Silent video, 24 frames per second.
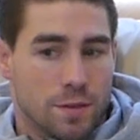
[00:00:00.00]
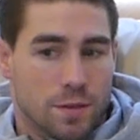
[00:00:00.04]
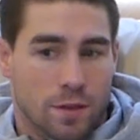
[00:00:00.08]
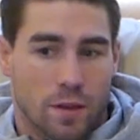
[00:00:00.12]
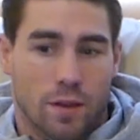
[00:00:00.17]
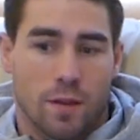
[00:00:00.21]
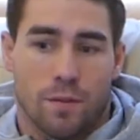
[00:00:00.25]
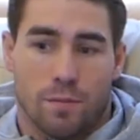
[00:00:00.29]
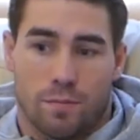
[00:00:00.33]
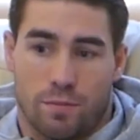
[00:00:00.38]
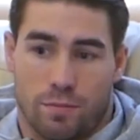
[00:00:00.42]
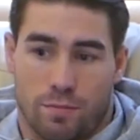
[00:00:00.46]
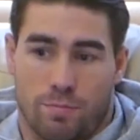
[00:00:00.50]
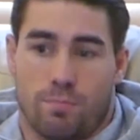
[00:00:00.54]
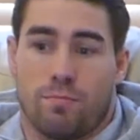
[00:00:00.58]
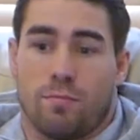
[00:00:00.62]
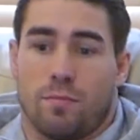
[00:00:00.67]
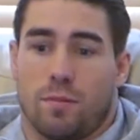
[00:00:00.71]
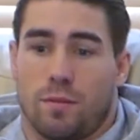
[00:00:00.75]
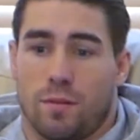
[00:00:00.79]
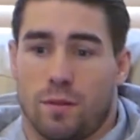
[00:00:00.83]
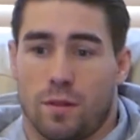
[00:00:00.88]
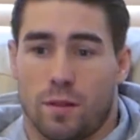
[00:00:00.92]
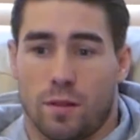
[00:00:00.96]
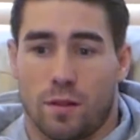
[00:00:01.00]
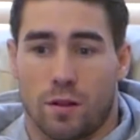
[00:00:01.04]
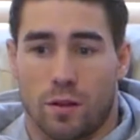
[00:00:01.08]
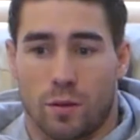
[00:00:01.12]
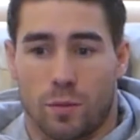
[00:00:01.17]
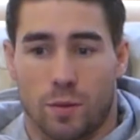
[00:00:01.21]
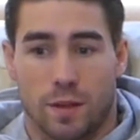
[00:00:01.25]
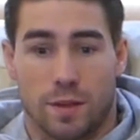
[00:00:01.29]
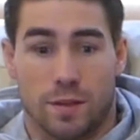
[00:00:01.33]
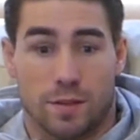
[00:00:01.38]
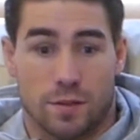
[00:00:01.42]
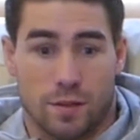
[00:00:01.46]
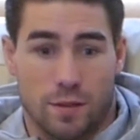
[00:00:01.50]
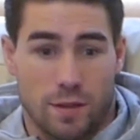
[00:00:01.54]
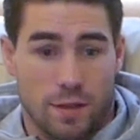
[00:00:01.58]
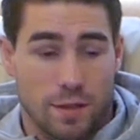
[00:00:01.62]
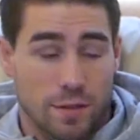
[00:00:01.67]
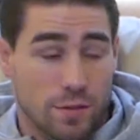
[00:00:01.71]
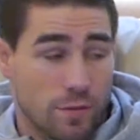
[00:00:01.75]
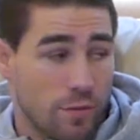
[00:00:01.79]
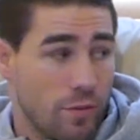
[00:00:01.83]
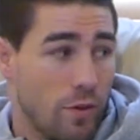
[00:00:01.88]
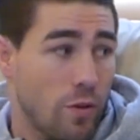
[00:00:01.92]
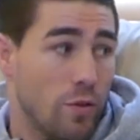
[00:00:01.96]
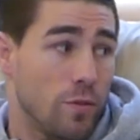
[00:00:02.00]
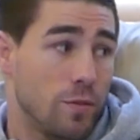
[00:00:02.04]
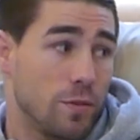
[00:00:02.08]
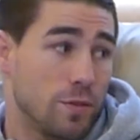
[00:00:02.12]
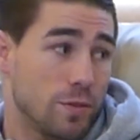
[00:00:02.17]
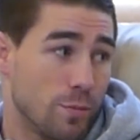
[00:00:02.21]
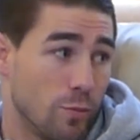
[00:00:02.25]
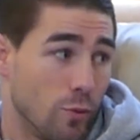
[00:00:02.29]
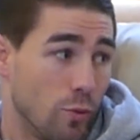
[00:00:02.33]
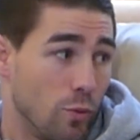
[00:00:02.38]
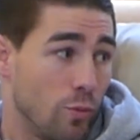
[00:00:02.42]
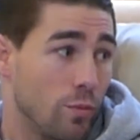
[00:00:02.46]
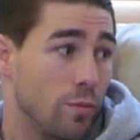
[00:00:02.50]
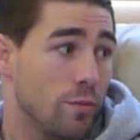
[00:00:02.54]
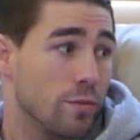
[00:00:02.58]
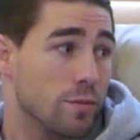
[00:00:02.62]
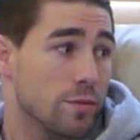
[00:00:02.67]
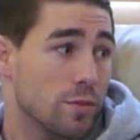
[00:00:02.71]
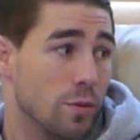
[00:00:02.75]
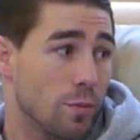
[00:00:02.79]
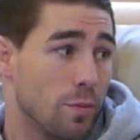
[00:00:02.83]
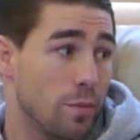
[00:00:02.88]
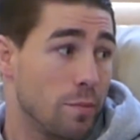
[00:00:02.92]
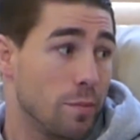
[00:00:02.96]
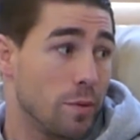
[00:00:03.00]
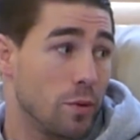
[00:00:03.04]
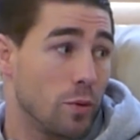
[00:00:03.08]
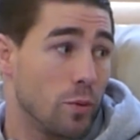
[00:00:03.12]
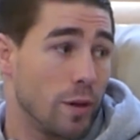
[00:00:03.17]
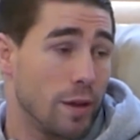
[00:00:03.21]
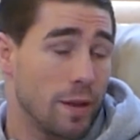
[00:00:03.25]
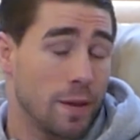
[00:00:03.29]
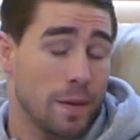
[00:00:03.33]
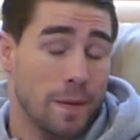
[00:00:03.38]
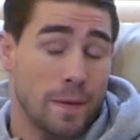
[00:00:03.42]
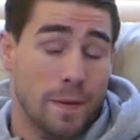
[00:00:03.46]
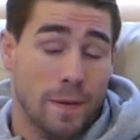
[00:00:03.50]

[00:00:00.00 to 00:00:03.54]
a very small super middleweight.